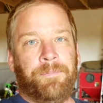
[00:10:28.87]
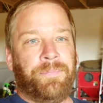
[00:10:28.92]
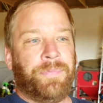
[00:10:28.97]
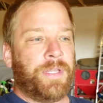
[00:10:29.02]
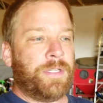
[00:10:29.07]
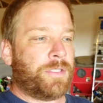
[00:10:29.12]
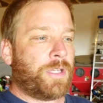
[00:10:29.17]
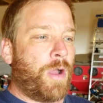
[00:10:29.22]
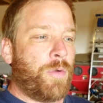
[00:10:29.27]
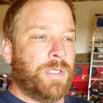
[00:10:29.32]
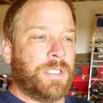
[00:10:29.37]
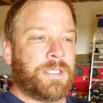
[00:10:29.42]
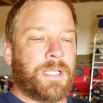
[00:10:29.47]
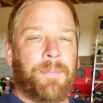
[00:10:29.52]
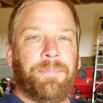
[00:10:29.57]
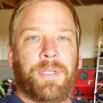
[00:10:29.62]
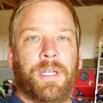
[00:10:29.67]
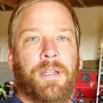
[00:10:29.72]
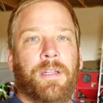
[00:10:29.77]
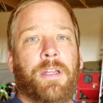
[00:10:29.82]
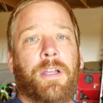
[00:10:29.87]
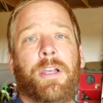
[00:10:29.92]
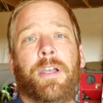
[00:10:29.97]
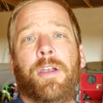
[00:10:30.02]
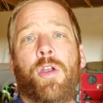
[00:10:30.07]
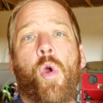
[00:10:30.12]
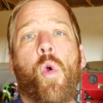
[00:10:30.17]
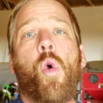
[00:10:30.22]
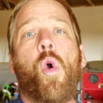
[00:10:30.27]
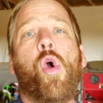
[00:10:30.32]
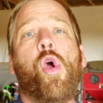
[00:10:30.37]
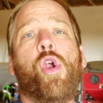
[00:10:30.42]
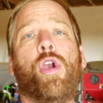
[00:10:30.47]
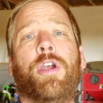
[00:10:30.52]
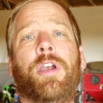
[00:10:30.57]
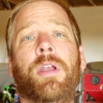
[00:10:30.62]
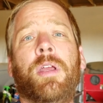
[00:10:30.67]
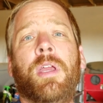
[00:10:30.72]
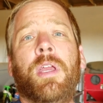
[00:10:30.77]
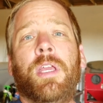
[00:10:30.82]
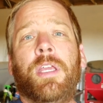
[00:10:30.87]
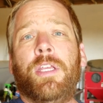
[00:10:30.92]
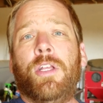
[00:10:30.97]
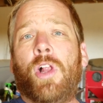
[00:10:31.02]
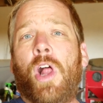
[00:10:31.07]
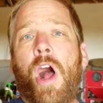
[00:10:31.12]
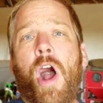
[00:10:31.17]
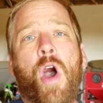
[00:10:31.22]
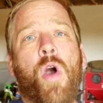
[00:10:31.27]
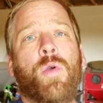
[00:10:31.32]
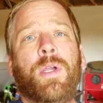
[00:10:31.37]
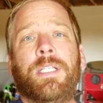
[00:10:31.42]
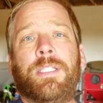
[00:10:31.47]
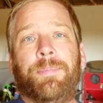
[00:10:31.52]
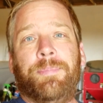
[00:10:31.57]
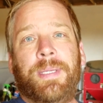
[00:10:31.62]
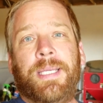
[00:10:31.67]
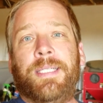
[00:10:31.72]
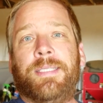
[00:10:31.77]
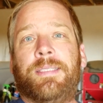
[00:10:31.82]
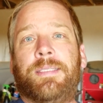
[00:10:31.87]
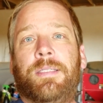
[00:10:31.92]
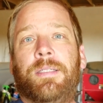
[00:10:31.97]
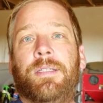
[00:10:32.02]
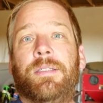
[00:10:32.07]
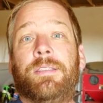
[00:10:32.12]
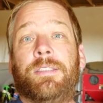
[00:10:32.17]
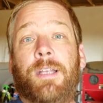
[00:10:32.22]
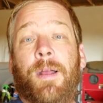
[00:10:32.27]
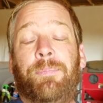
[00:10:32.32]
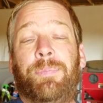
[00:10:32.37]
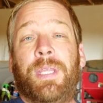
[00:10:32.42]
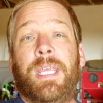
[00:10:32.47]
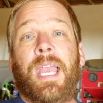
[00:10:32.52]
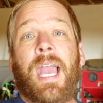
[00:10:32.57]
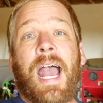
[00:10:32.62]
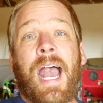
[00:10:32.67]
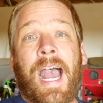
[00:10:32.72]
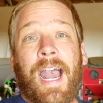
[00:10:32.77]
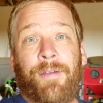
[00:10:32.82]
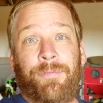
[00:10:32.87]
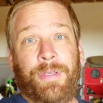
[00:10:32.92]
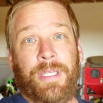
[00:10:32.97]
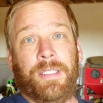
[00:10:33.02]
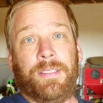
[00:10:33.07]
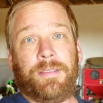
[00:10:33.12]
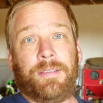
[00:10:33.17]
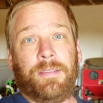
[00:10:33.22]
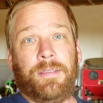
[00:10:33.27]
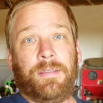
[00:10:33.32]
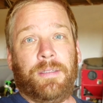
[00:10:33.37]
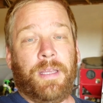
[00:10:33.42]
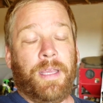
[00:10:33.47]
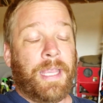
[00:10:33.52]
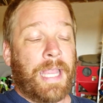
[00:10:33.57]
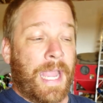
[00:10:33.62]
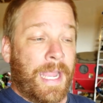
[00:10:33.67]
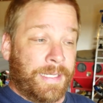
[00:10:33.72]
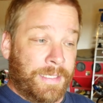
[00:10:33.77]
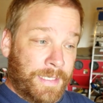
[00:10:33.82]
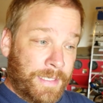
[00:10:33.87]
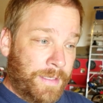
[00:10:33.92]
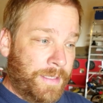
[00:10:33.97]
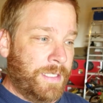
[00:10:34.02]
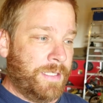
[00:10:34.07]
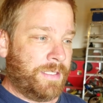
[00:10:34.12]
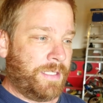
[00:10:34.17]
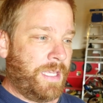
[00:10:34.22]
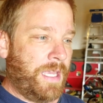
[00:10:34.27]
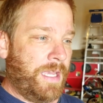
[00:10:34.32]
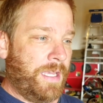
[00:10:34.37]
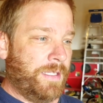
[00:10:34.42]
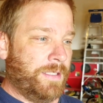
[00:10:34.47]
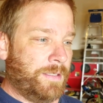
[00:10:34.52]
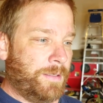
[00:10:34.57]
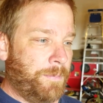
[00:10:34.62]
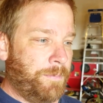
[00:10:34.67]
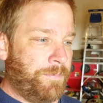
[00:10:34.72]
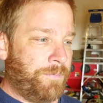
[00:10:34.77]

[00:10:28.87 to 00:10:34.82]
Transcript: There's always something to learn, or you'll always miss something obvious, like I did in this case.